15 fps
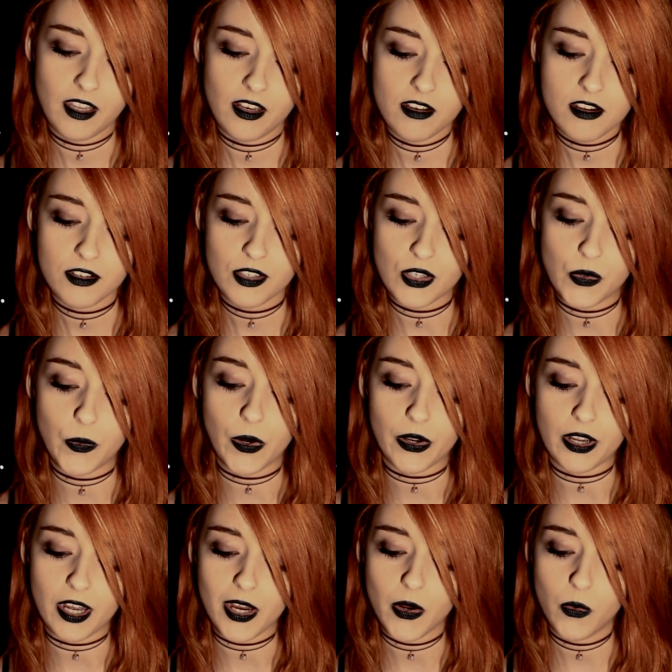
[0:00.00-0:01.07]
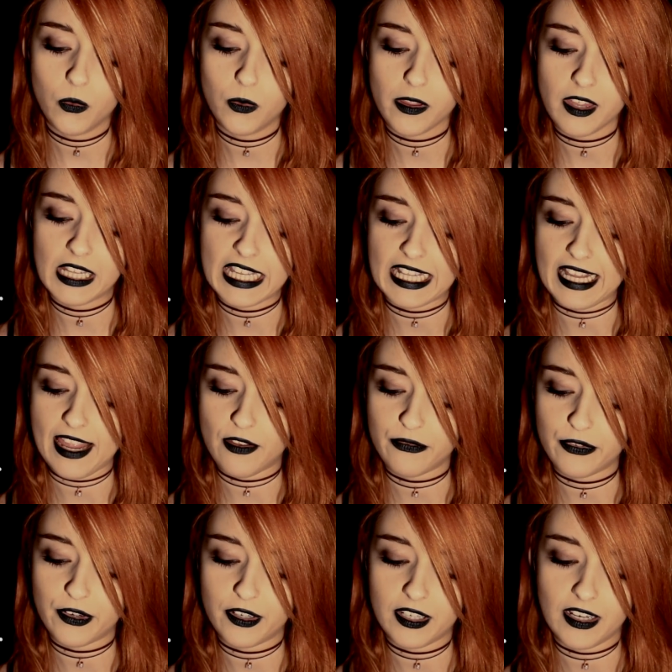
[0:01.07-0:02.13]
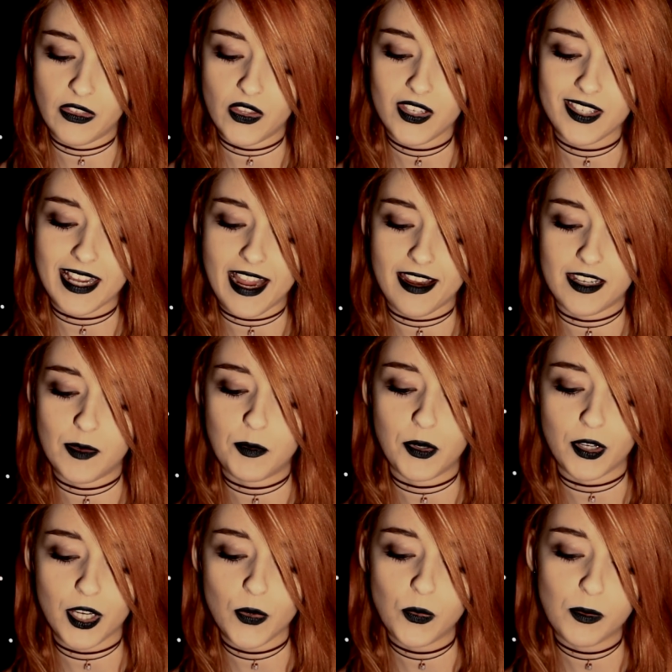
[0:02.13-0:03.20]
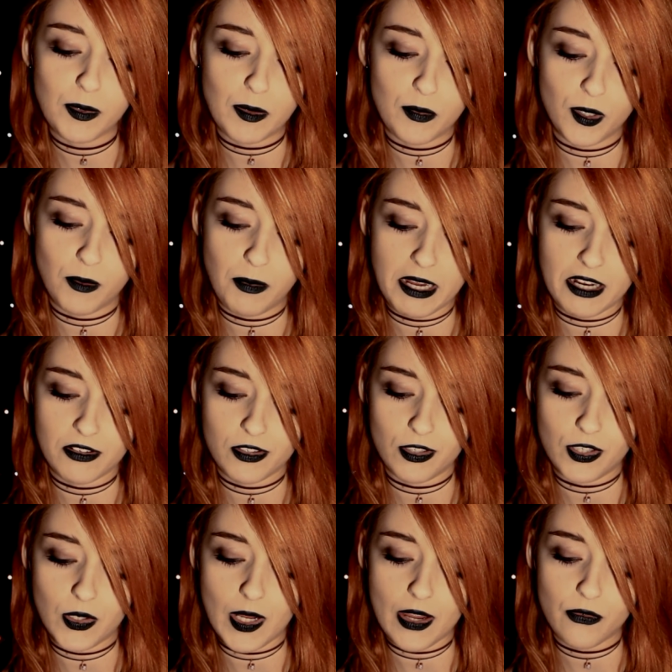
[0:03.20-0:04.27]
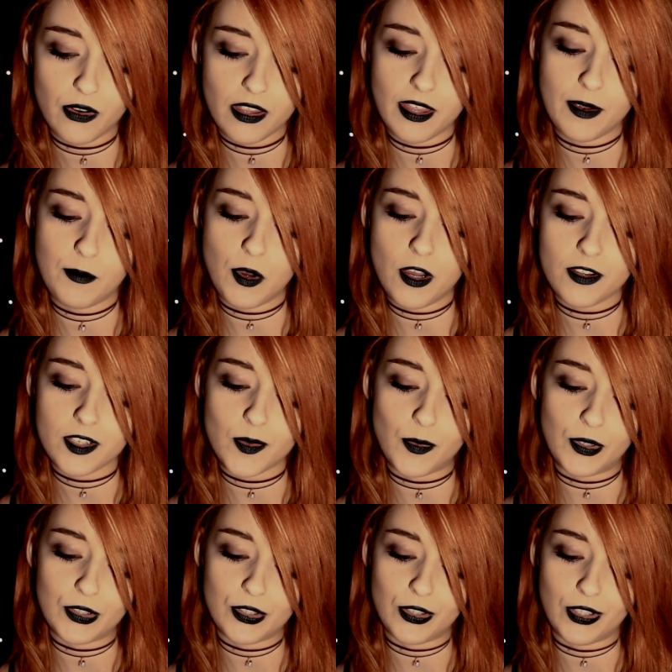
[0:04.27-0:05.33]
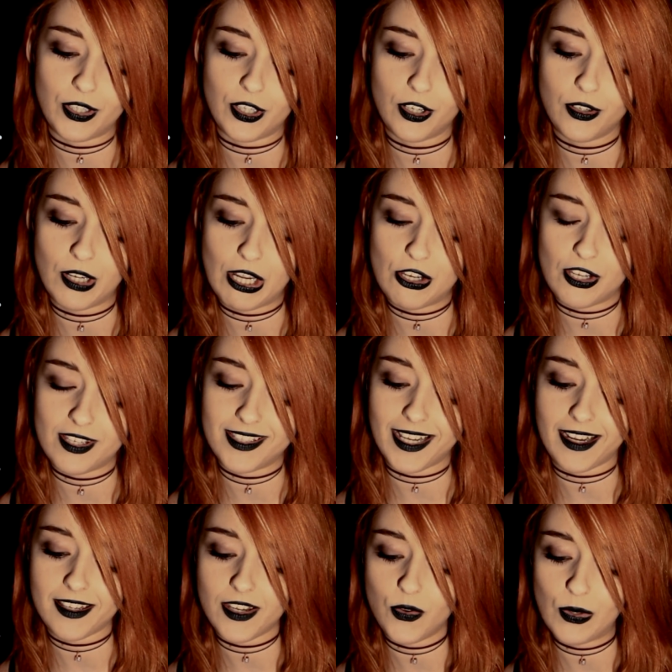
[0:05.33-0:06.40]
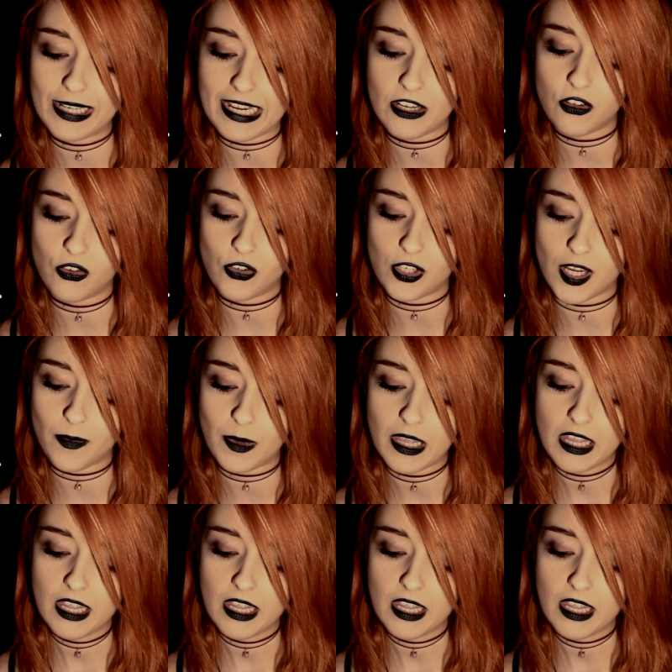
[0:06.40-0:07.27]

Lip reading: Not to worry, with a little effort in this handy book you will be prepared to do everything possible to encourage a sexy relationship